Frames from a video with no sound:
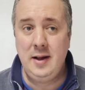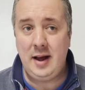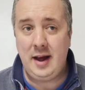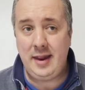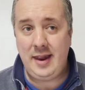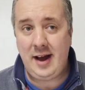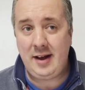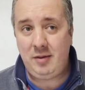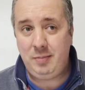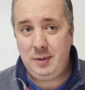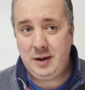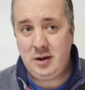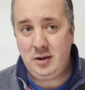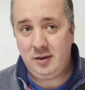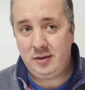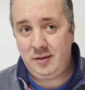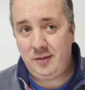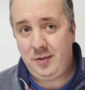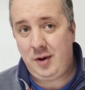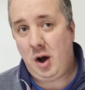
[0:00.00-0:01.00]
And that's
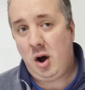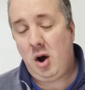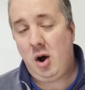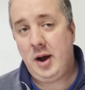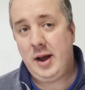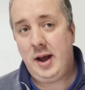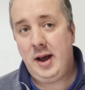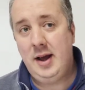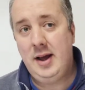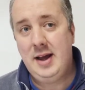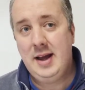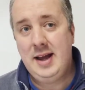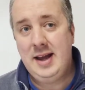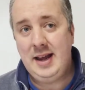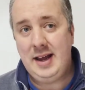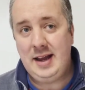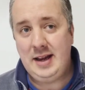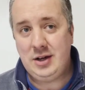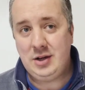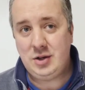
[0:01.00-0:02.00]
because of higher
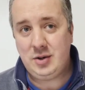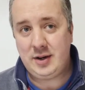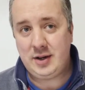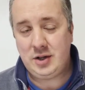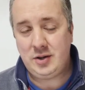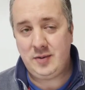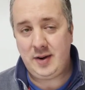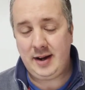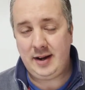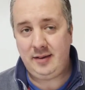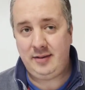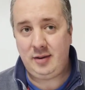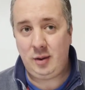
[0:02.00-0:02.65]
interest rates.